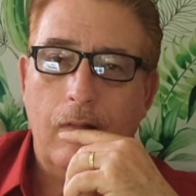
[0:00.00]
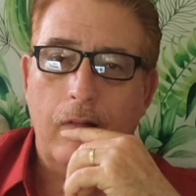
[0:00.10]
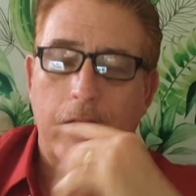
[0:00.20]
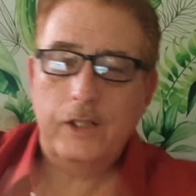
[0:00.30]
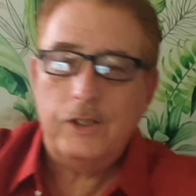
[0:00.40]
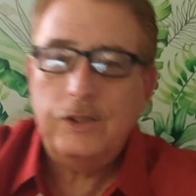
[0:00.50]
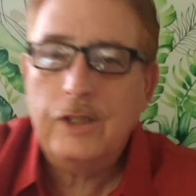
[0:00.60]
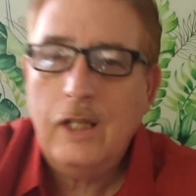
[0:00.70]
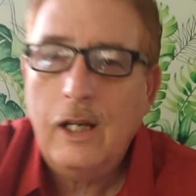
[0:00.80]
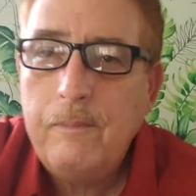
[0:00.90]
He says,
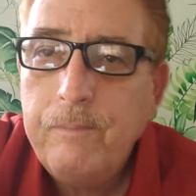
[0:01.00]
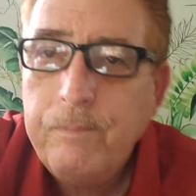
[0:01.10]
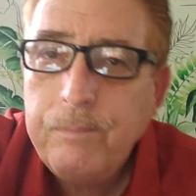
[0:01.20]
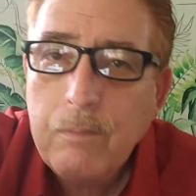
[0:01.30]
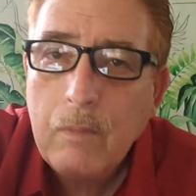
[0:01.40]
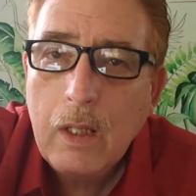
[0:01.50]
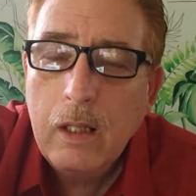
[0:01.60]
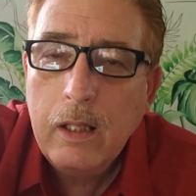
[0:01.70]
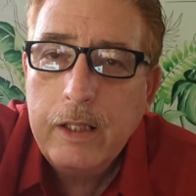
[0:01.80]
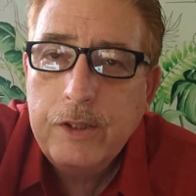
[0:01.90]

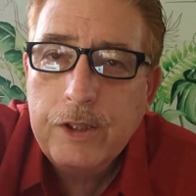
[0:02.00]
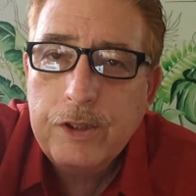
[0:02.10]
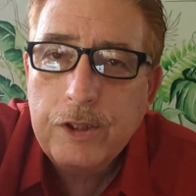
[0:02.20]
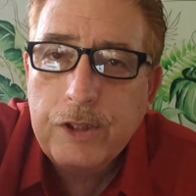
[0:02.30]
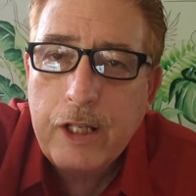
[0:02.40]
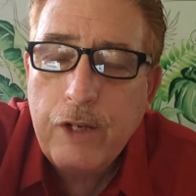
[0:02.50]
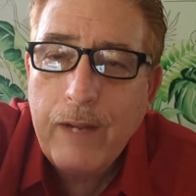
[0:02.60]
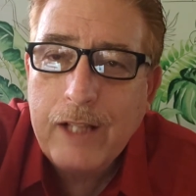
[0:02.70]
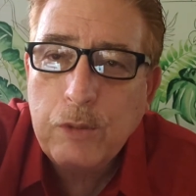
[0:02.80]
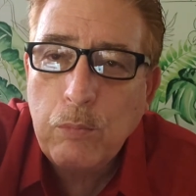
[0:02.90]
looks like you've
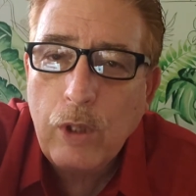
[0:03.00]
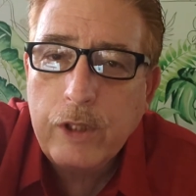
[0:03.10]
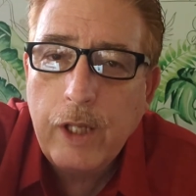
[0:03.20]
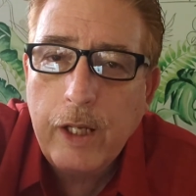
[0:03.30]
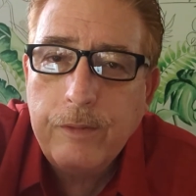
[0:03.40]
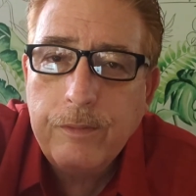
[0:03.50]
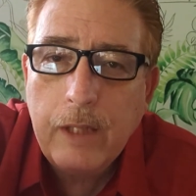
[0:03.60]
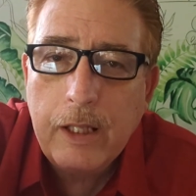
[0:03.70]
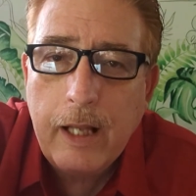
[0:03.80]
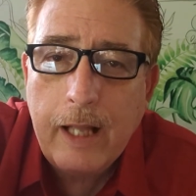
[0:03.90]
had some work done.
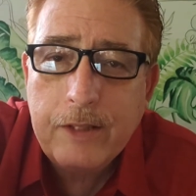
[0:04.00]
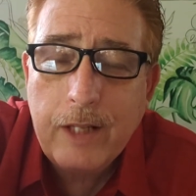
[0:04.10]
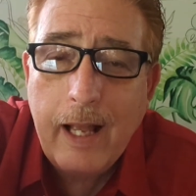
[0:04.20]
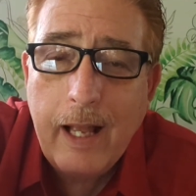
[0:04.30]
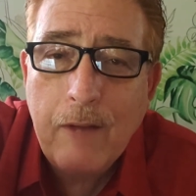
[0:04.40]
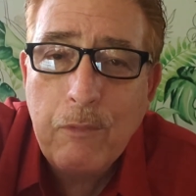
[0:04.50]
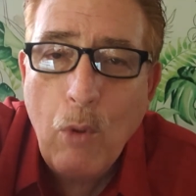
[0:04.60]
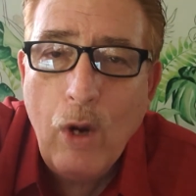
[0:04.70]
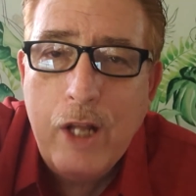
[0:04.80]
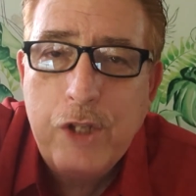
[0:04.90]
I said, I have.
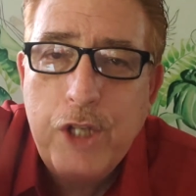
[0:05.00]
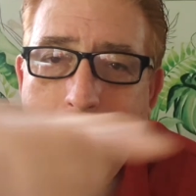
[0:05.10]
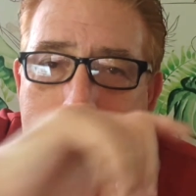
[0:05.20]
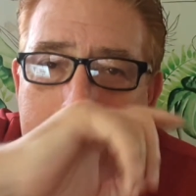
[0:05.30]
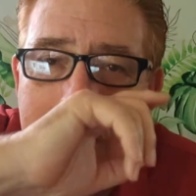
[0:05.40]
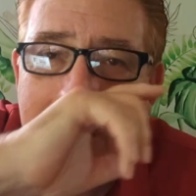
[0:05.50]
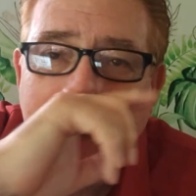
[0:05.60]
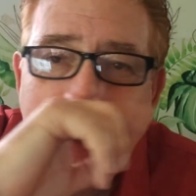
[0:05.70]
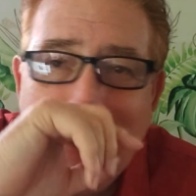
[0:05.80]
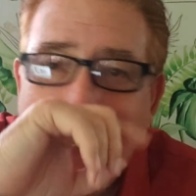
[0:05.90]
Morning, Chi.
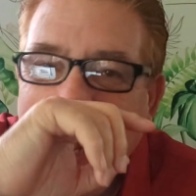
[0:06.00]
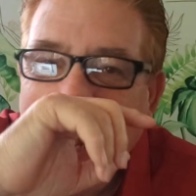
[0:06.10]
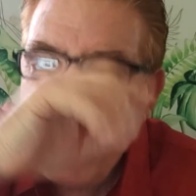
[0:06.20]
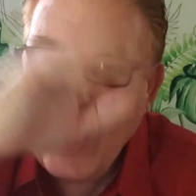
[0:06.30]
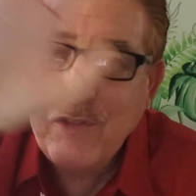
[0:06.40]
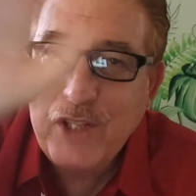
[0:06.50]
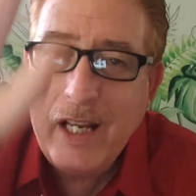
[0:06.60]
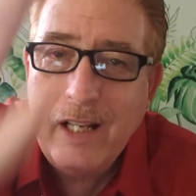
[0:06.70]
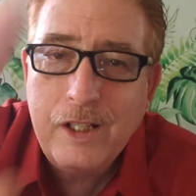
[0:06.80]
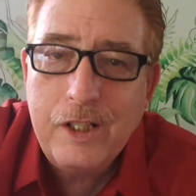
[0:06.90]
High five, Chi.
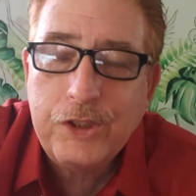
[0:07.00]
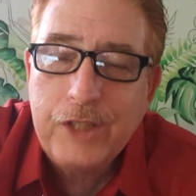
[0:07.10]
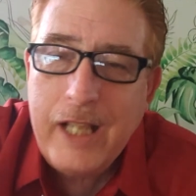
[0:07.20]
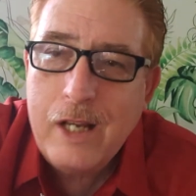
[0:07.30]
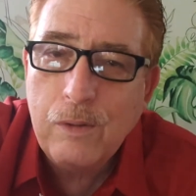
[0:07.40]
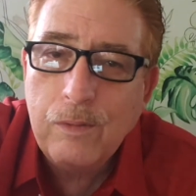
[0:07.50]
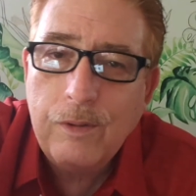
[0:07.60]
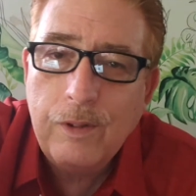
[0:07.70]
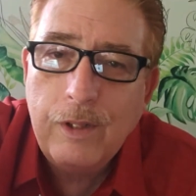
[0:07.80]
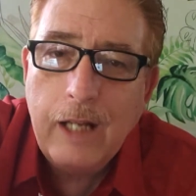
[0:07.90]
Good to see you.
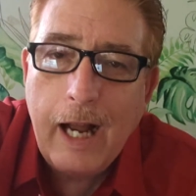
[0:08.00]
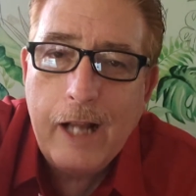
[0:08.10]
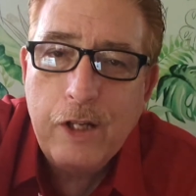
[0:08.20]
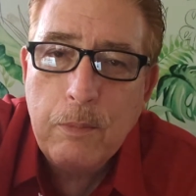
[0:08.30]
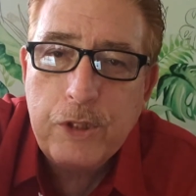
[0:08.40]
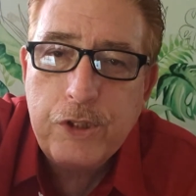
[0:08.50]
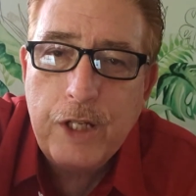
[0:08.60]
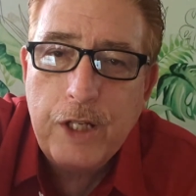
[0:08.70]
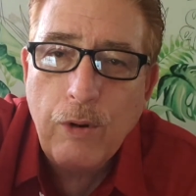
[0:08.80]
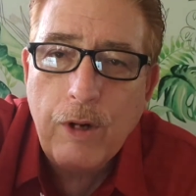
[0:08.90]
How you doing, Miss Chi
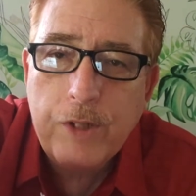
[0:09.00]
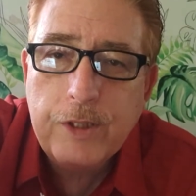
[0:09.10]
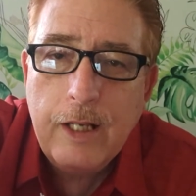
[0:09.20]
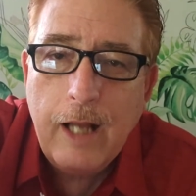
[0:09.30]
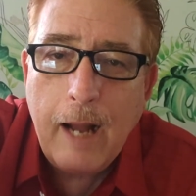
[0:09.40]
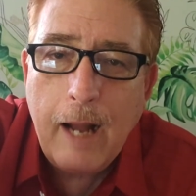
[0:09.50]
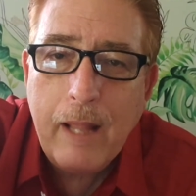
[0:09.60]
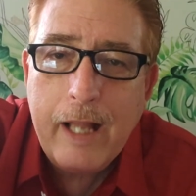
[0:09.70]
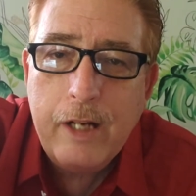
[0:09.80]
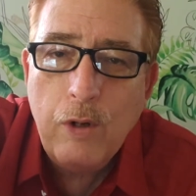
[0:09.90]
Torres? I'm
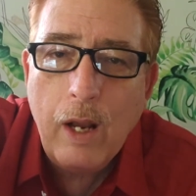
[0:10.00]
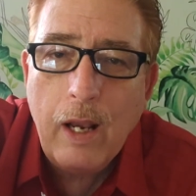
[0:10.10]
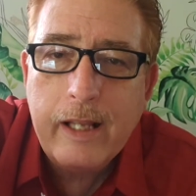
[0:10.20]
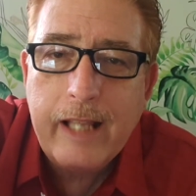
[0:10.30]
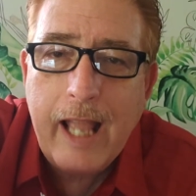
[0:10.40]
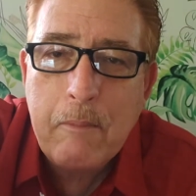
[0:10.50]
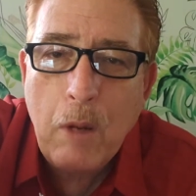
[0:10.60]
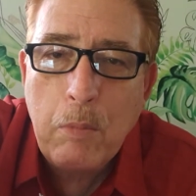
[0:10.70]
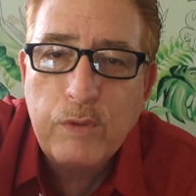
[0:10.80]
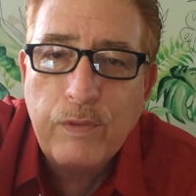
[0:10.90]
playing a new online game.
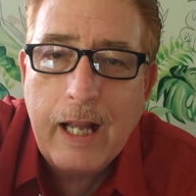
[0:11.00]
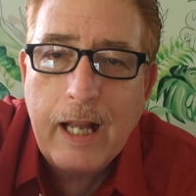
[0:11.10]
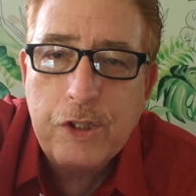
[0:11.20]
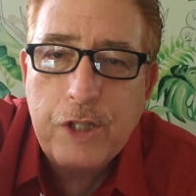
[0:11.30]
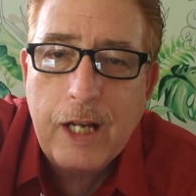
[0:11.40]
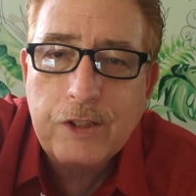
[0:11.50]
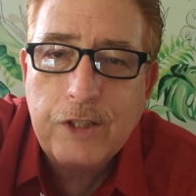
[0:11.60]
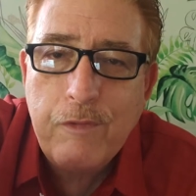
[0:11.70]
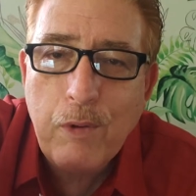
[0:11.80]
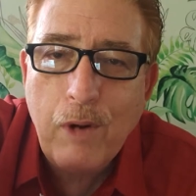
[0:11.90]
Almost forgot to check to see
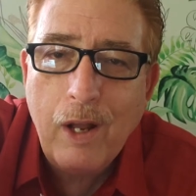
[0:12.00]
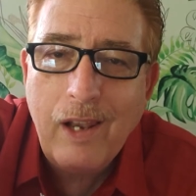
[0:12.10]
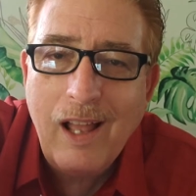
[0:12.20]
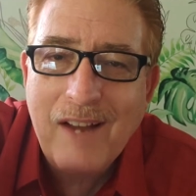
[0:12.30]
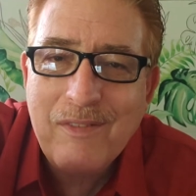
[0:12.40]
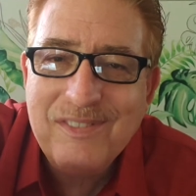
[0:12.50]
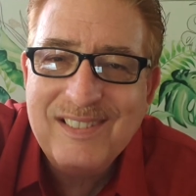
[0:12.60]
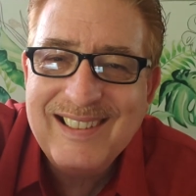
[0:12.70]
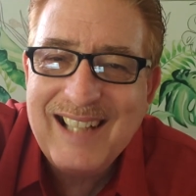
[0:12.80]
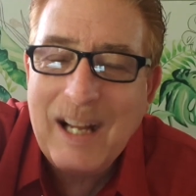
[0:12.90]
if you were on live.
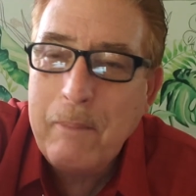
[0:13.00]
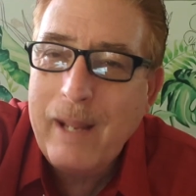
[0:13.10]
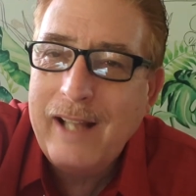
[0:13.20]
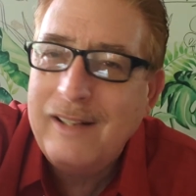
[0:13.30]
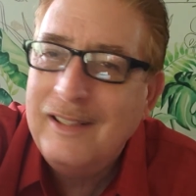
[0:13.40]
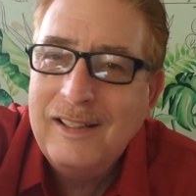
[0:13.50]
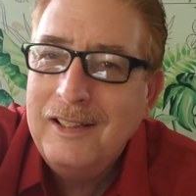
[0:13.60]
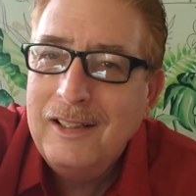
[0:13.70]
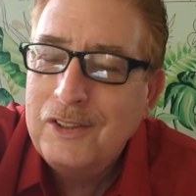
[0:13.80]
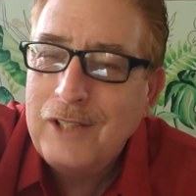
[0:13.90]
I'm bad.
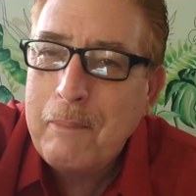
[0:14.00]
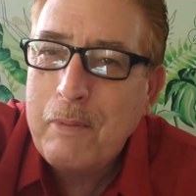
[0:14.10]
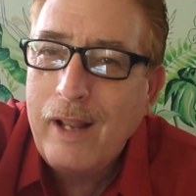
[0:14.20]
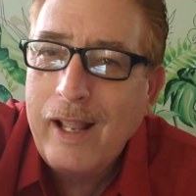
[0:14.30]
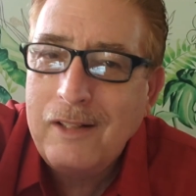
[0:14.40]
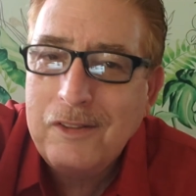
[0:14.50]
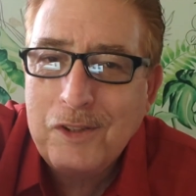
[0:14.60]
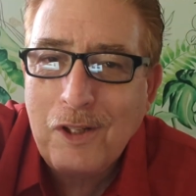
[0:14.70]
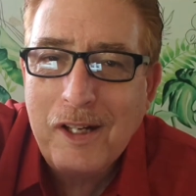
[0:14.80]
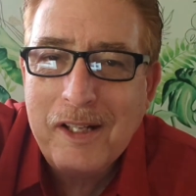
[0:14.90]
Slap your hand.
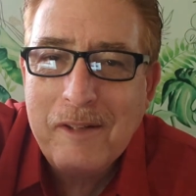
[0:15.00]
Sorry.